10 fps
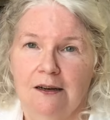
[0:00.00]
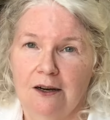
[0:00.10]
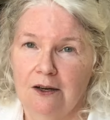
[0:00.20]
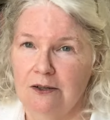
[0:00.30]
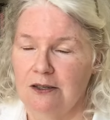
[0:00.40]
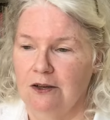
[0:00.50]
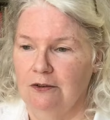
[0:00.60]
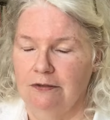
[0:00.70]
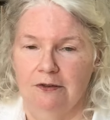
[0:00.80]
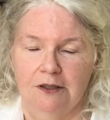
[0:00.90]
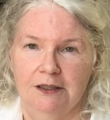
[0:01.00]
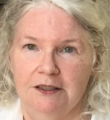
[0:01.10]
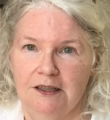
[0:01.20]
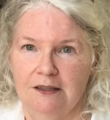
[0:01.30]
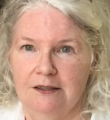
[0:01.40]
Oh, so
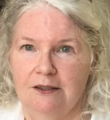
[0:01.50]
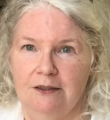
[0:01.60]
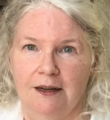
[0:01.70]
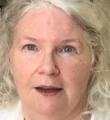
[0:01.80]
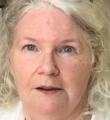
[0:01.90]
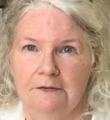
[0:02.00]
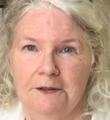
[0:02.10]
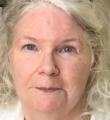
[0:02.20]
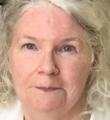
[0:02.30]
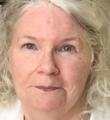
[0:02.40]
foolish, so daft.